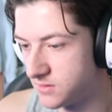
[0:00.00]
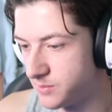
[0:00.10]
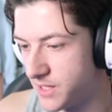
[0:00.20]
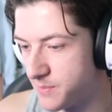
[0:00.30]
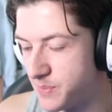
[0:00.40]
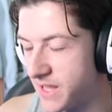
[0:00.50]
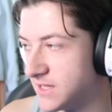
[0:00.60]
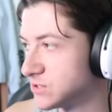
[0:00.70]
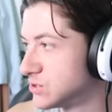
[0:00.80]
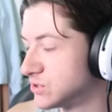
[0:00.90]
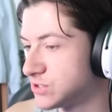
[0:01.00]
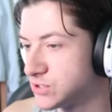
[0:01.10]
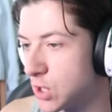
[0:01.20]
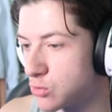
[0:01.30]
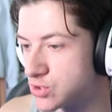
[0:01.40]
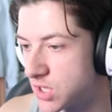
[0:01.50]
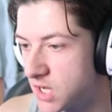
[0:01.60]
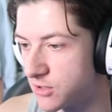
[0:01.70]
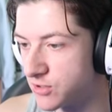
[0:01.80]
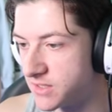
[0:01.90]
Pepe is just so
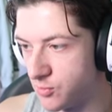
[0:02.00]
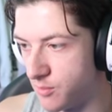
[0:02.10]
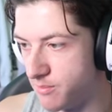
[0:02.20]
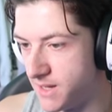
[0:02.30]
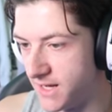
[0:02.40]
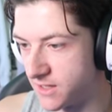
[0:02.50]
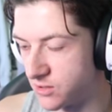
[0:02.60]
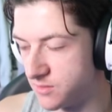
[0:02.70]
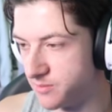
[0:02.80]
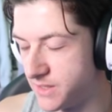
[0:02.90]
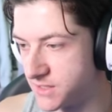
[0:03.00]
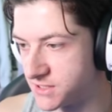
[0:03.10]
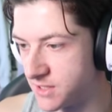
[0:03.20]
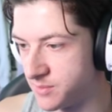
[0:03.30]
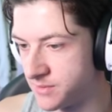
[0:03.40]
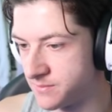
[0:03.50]
jarring. Brought Milik on. Big sub.